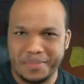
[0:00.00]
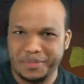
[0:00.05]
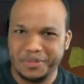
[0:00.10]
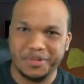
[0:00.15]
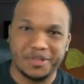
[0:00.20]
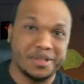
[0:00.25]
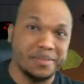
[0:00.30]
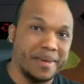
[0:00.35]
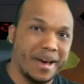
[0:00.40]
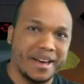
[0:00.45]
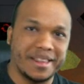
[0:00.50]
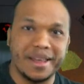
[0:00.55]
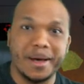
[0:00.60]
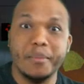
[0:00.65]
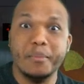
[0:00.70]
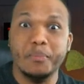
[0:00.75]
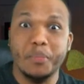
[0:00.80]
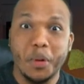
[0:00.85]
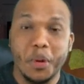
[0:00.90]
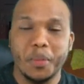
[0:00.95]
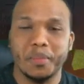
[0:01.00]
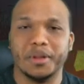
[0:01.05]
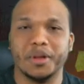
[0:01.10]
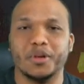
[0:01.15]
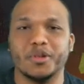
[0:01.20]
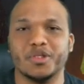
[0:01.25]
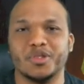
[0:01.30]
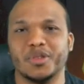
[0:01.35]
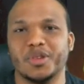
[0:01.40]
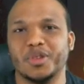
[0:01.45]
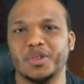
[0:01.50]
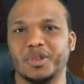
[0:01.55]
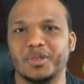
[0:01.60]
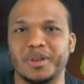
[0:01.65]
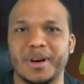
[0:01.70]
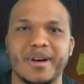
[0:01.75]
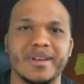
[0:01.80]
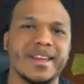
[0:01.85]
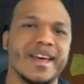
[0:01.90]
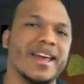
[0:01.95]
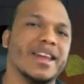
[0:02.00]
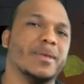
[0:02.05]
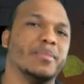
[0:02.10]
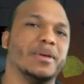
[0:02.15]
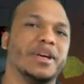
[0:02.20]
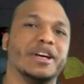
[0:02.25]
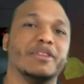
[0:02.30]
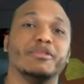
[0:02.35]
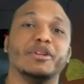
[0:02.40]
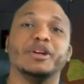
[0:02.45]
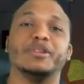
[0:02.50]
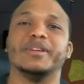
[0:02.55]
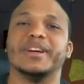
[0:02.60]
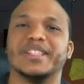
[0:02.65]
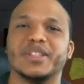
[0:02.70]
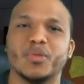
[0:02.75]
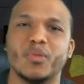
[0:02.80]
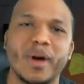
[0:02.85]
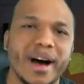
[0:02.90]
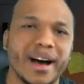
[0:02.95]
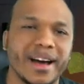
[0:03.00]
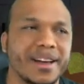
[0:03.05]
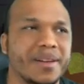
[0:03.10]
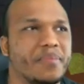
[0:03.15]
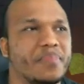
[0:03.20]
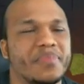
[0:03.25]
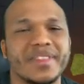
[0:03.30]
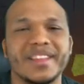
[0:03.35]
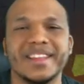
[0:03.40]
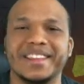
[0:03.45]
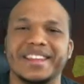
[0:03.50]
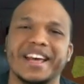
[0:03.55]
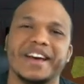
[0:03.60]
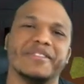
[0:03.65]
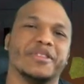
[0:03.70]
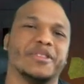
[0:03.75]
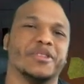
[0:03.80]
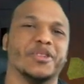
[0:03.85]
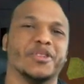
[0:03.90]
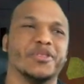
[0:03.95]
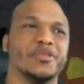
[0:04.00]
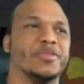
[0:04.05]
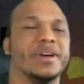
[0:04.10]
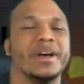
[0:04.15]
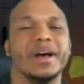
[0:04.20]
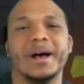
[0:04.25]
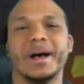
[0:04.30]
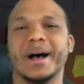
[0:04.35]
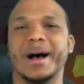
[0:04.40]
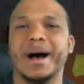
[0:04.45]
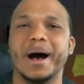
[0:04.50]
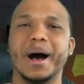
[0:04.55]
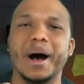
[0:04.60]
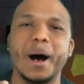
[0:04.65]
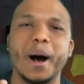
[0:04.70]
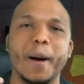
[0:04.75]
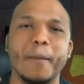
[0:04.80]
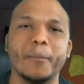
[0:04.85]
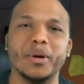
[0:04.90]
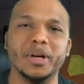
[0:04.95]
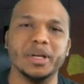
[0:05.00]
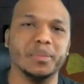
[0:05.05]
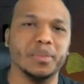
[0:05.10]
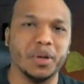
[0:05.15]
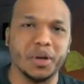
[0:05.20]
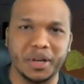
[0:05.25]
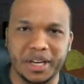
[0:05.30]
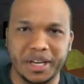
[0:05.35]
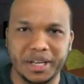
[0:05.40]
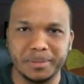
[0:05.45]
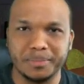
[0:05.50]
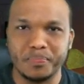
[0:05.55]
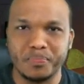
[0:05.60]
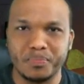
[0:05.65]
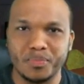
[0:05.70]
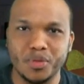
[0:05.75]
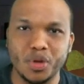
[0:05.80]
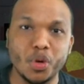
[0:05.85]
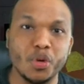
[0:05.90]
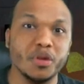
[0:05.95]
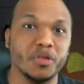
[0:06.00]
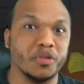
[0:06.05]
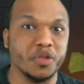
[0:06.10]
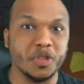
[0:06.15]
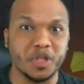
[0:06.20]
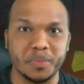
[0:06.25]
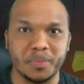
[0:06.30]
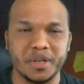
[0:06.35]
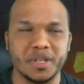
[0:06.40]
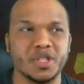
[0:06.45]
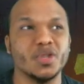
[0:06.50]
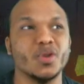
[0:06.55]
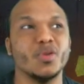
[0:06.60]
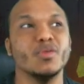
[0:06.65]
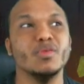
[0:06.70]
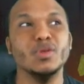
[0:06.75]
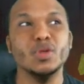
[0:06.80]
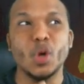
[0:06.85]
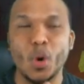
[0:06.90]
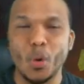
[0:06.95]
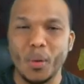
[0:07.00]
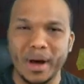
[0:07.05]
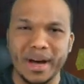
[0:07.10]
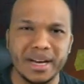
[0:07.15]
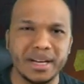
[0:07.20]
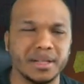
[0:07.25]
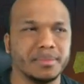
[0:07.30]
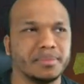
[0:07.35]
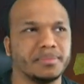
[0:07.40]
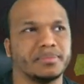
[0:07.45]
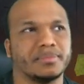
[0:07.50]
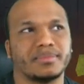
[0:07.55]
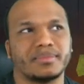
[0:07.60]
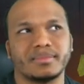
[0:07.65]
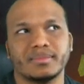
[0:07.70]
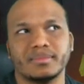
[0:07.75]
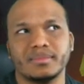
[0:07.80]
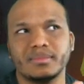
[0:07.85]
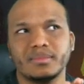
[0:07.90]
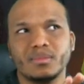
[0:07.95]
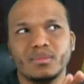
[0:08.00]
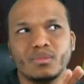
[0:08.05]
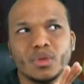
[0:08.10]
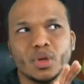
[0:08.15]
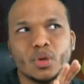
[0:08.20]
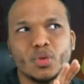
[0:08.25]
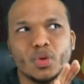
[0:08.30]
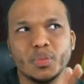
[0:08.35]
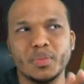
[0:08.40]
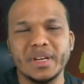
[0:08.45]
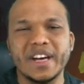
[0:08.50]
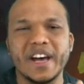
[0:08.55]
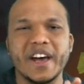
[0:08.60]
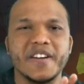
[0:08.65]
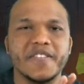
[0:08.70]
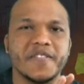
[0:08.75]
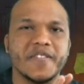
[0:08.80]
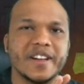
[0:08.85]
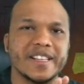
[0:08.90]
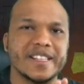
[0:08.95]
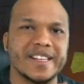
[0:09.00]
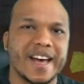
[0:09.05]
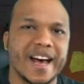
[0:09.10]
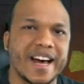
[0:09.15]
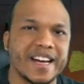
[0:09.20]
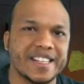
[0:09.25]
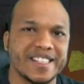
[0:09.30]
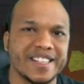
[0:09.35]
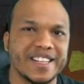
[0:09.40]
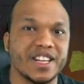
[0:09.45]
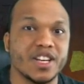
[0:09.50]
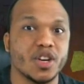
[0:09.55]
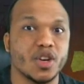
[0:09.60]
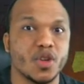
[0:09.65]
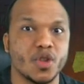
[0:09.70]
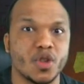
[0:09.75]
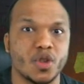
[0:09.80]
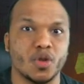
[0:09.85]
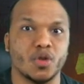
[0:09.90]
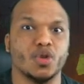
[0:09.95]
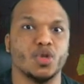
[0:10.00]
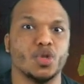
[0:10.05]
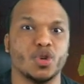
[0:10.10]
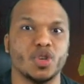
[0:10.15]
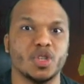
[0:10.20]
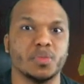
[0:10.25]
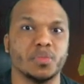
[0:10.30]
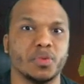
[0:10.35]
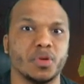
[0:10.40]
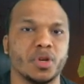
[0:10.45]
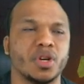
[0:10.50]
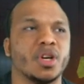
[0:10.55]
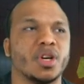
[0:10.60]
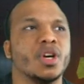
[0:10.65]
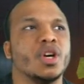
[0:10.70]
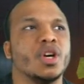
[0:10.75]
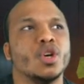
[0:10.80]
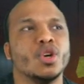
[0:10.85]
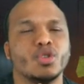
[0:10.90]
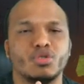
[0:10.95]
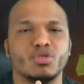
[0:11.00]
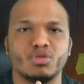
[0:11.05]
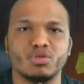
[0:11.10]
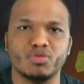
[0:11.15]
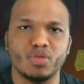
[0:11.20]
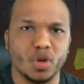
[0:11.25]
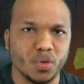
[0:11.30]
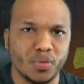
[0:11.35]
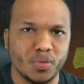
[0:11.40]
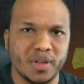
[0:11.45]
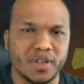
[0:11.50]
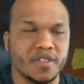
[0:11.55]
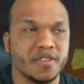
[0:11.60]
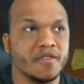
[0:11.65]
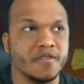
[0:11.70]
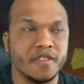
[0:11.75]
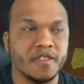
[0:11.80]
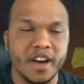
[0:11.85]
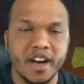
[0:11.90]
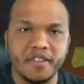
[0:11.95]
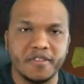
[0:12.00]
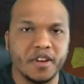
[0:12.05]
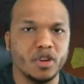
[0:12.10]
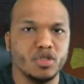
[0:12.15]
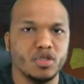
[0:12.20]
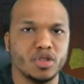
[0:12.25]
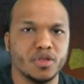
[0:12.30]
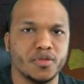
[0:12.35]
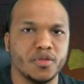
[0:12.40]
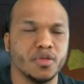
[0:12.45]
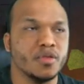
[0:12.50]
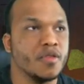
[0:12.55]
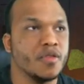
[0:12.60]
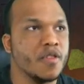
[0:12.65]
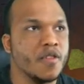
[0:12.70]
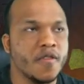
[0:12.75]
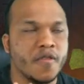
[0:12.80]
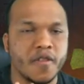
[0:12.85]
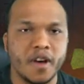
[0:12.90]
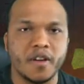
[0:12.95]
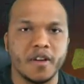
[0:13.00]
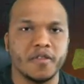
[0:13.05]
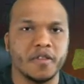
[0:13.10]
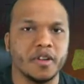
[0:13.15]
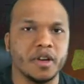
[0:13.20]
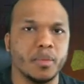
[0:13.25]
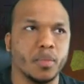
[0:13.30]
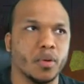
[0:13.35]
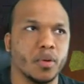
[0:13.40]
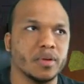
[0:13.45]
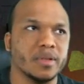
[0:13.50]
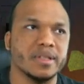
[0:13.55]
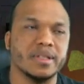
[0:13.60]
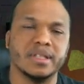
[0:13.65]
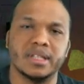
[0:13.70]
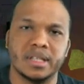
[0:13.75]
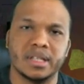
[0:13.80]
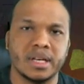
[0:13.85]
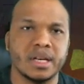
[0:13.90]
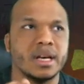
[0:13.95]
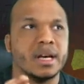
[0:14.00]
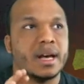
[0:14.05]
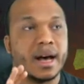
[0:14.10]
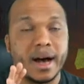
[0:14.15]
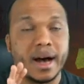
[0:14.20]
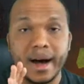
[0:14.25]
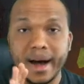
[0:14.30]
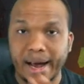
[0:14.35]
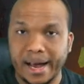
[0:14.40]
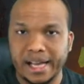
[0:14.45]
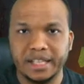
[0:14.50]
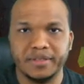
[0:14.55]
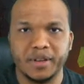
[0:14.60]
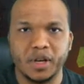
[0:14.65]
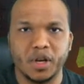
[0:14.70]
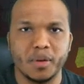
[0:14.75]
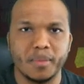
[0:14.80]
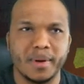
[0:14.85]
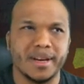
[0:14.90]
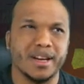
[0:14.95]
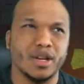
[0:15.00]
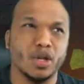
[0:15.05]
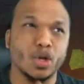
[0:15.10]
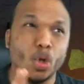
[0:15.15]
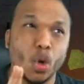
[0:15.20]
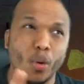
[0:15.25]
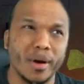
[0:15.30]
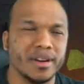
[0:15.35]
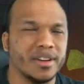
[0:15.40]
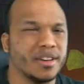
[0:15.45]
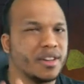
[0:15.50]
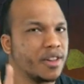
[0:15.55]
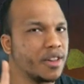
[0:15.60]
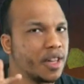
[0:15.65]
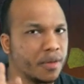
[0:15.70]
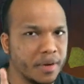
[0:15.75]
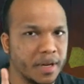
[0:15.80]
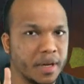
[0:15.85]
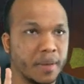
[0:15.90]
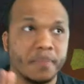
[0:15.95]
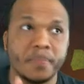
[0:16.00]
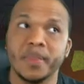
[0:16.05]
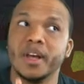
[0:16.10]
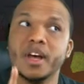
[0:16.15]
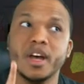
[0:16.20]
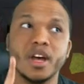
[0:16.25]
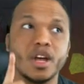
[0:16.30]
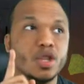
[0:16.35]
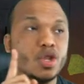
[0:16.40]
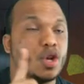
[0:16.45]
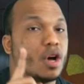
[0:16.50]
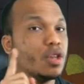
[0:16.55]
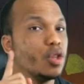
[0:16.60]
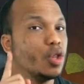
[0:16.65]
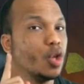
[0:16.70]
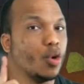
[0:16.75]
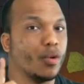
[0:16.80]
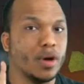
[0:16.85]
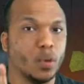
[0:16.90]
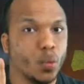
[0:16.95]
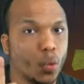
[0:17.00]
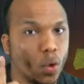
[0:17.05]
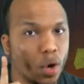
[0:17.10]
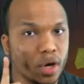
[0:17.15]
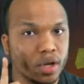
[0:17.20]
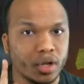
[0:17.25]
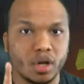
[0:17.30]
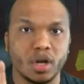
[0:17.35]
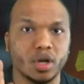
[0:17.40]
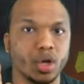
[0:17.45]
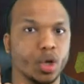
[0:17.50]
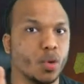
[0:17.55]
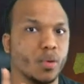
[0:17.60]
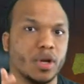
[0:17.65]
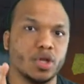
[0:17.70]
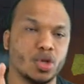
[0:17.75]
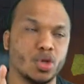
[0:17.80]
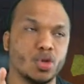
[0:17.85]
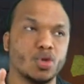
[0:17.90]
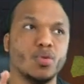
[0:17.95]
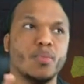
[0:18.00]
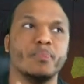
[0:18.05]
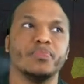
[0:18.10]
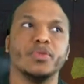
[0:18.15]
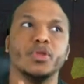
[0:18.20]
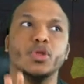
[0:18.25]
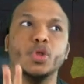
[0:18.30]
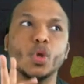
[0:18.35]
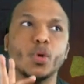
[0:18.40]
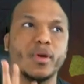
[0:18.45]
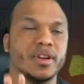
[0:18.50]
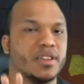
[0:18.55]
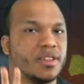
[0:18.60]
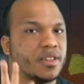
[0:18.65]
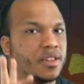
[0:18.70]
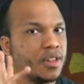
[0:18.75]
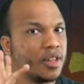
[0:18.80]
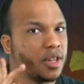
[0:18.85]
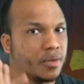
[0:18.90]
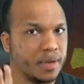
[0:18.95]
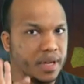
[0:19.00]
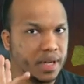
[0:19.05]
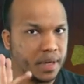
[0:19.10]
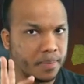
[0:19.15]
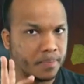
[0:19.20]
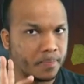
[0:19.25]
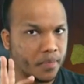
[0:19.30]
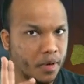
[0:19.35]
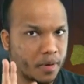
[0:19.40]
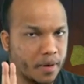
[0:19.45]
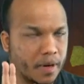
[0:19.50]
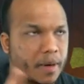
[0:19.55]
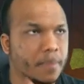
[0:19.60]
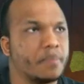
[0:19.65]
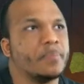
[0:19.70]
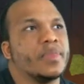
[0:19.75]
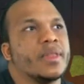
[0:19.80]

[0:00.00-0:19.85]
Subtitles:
You smack them, boom, they go straight to the ground, and they begin regretting why they ever thought of body blocking you in the first place. So Nowhead would be a fantastic third choice perk to run with. Very, very useful, very, very important, highly recommended. Nowhead 3, not Nowhead 1, not Nowhead 2, Nowhead 3. All right.